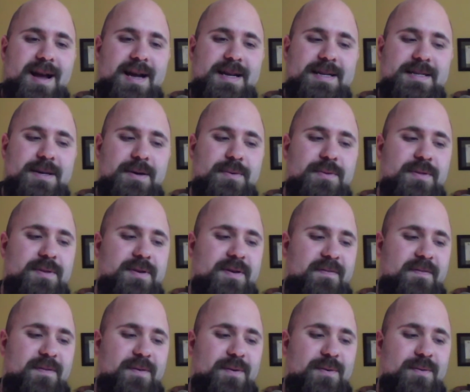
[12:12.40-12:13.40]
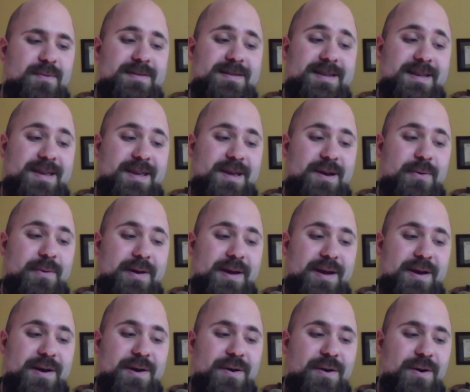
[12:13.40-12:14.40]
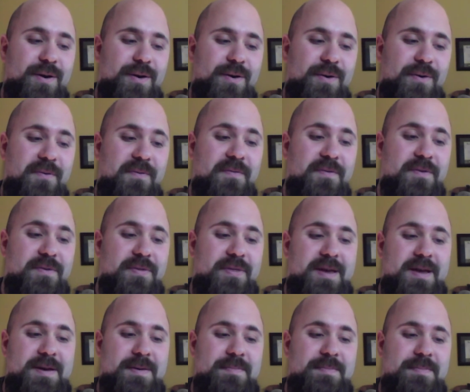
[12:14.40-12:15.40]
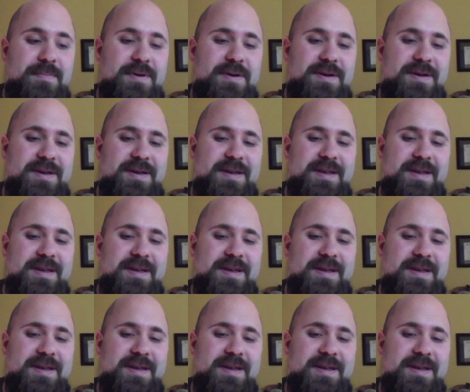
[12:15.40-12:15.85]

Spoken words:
I don't look forward to going over them